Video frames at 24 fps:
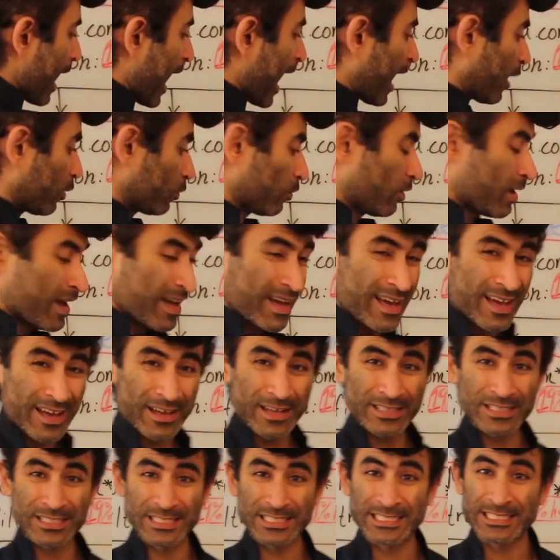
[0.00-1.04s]
how
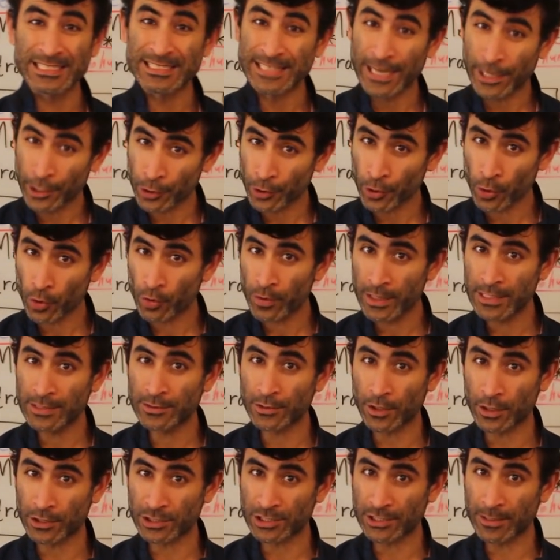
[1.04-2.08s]

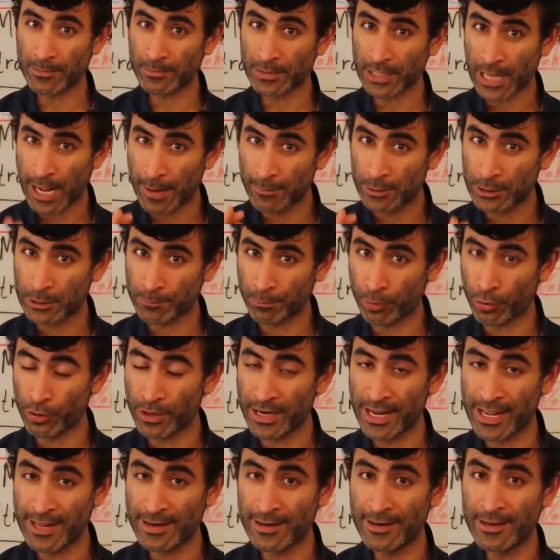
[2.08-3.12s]
steroids are sometimes
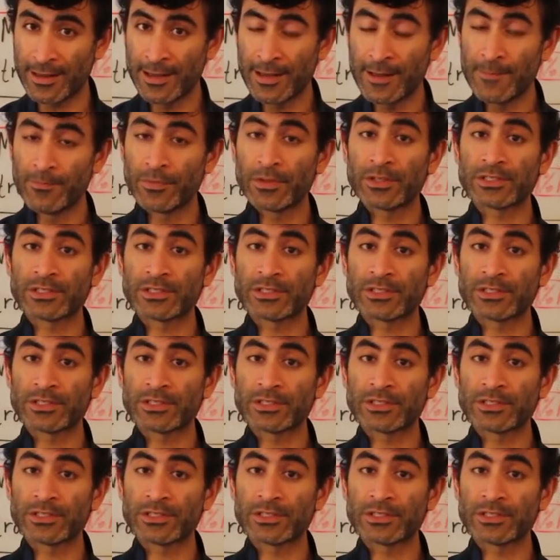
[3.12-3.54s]
put in